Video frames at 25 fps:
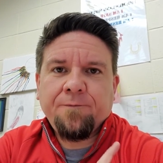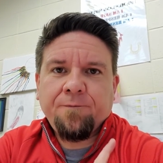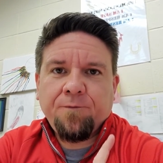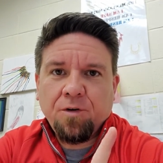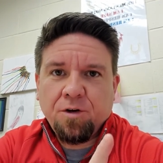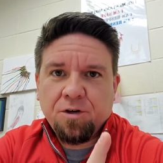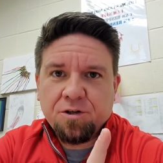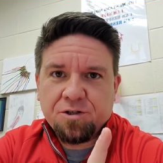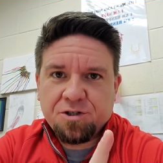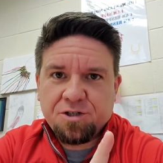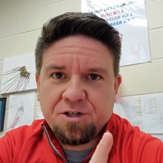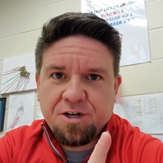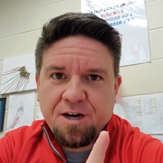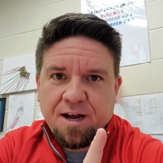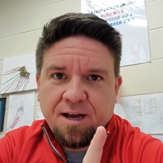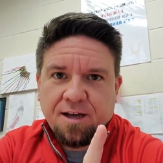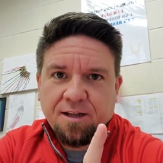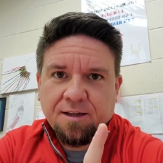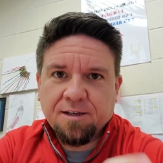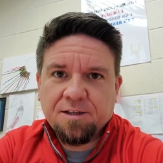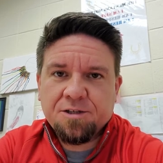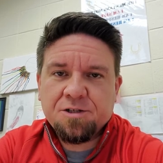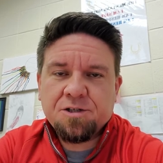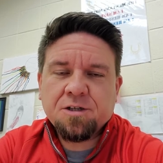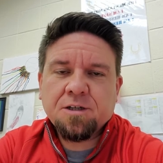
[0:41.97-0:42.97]
First
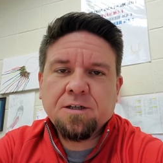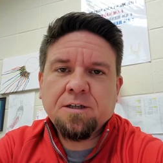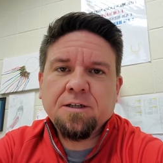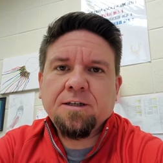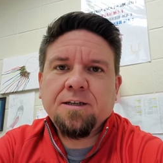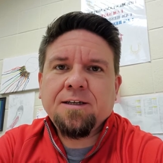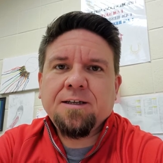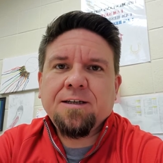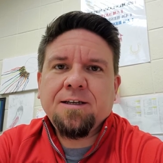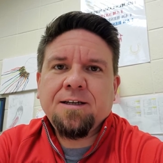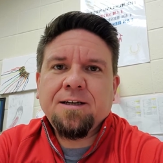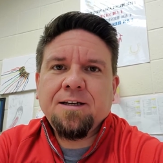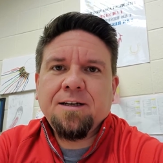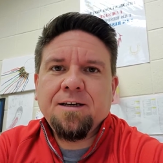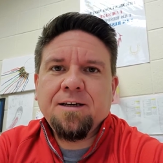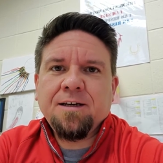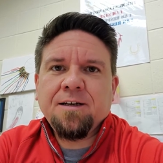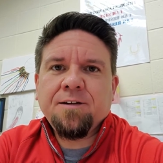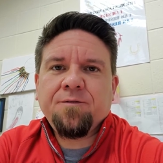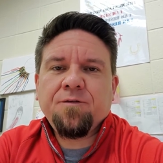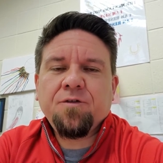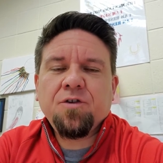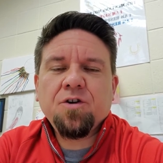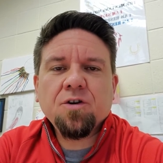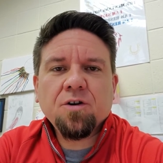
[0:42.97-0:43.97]
challenge,
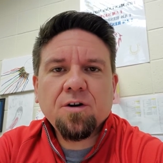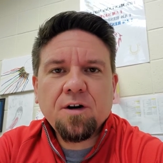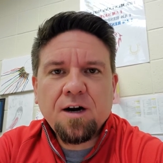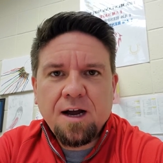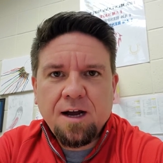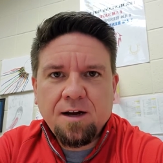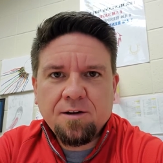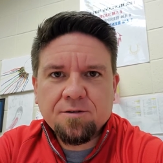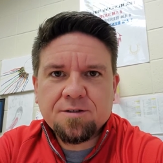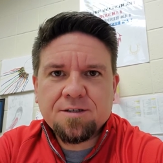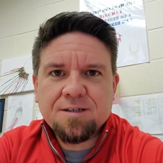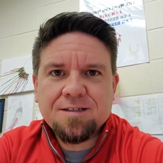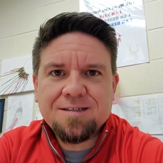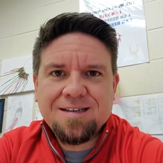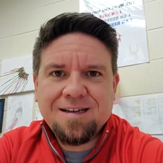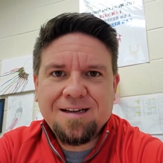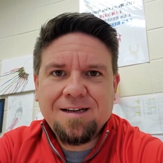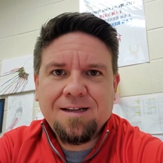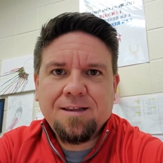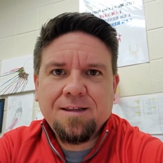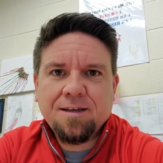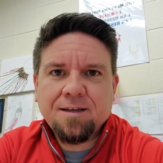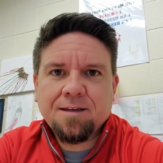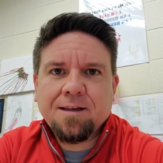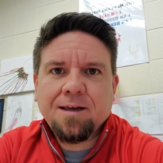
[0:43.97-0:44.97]
if your house is
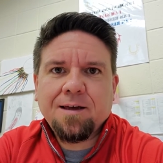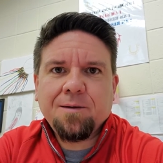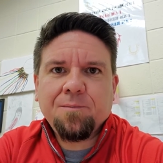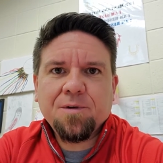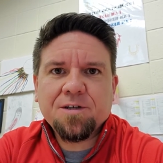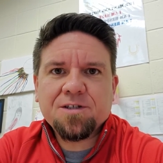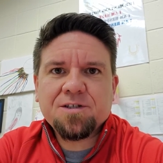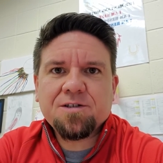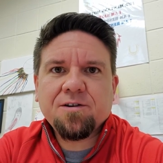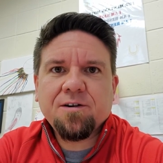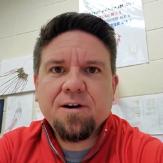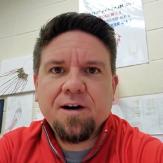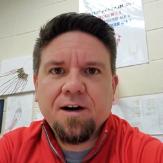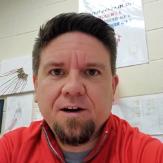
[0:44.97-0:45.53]
anything like Mr.